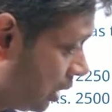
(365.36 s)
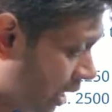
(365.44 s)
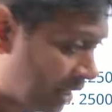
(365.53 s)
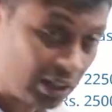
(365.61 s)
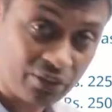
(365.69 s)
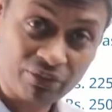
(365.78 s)

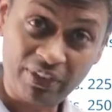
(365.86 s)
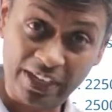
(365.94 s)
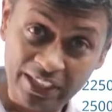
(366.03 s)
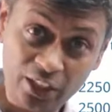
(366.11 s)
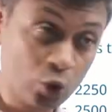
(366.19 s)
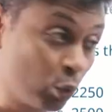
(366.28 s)
At
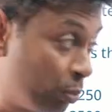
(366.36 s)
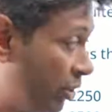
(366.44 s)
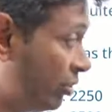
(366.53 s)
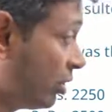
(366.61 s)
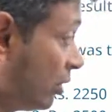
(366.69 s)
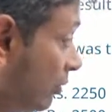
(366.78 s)
500
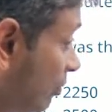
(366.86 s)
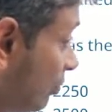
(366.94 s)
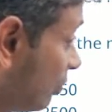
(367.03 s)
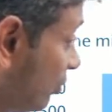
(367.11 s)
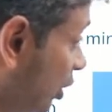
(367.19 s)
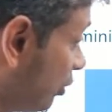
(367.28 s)
rupees,
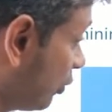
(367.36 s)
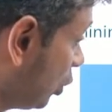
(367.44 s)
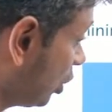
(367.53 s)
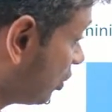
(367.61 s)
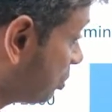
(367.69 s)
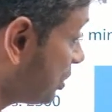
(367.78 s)
this fellow
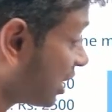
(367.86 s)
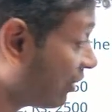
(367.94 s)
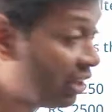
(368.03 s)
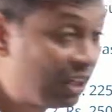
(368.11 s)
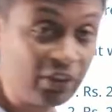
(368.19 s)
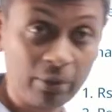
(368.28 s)
gives me
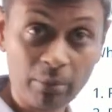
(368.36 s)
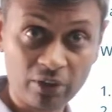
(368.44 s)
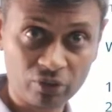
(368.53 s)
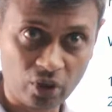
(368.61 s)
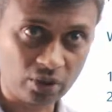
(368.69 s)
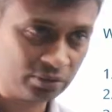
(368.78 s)

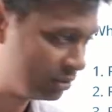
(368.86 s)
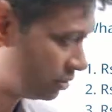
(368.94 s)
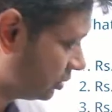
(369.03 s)
$75 off.